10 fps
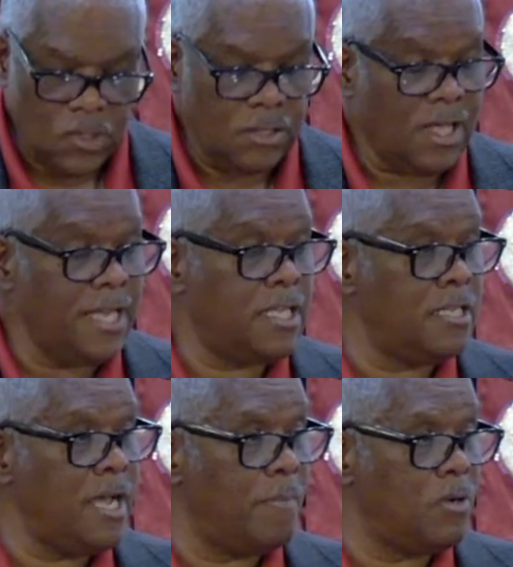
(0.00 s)
Thank you,
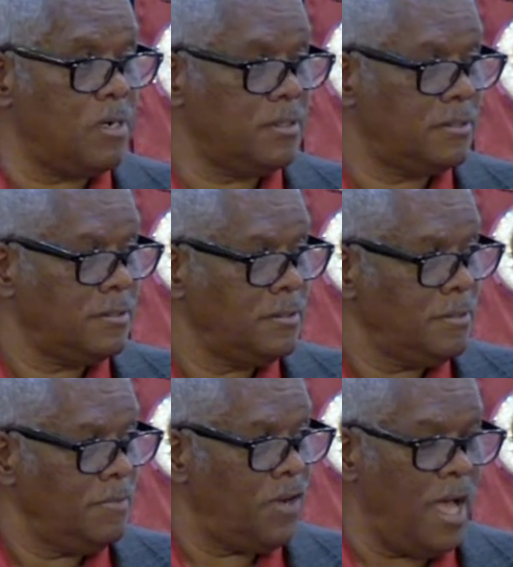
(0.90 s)
Deborah,
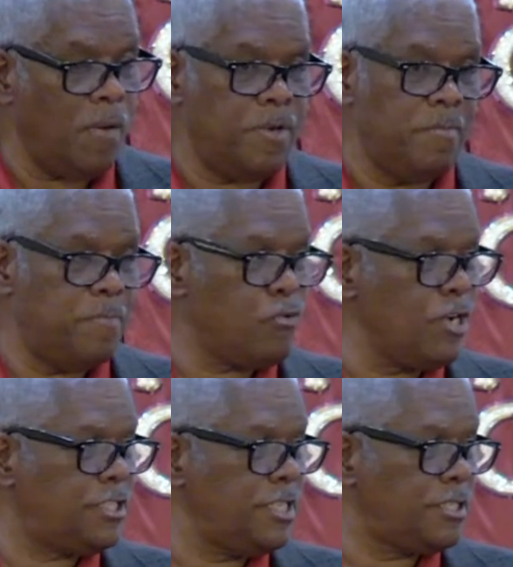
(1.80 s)
for helping me
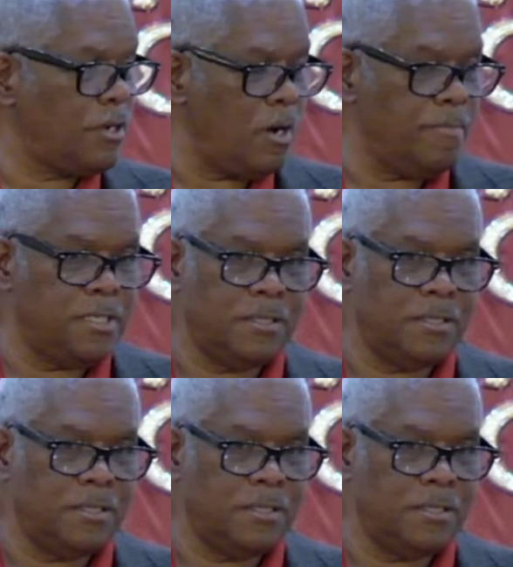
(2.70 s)
preach this sermon.